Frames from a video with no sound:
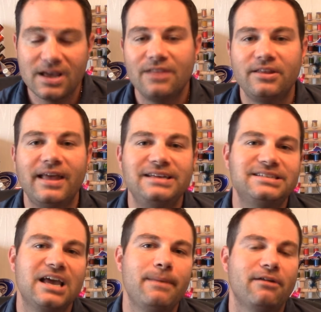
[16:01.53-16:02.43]
The nice
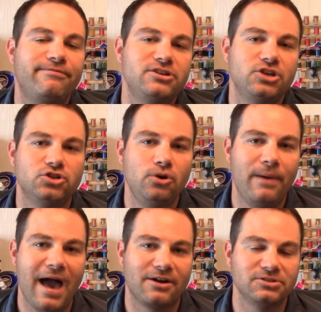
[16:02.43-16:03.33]
thing about fishing two
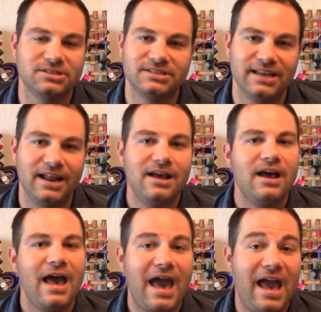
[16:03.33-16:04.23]
patterns is that
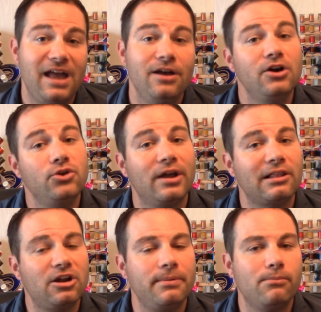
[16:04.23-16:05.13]
A, you get a
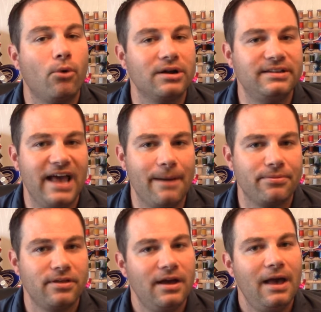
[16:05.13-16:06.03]
little bit more
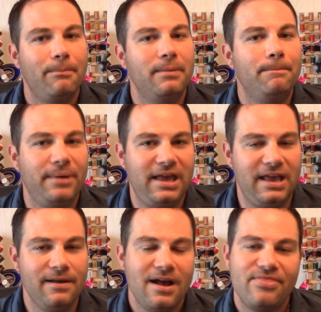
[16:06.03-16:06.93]
depth, but
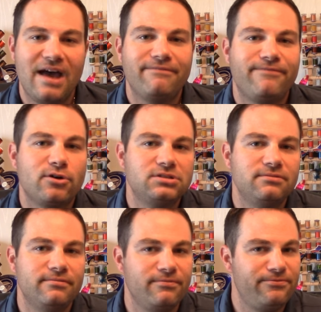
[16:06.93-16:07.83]
B, that first
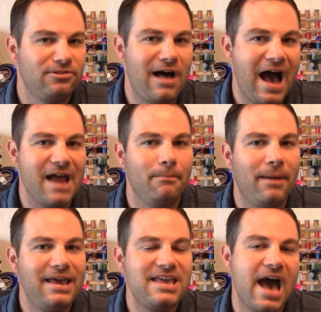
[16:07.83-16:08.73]
fly
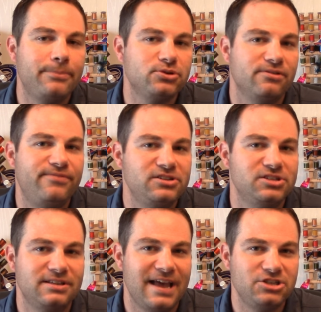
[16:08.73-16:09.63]
might capture the fish's
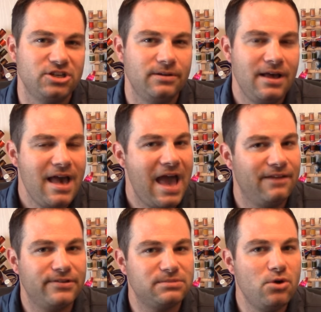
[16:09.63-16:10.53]
attention, and
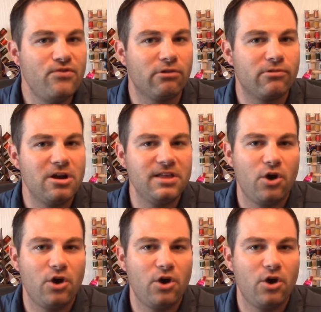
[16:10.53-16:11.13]
if it's moving really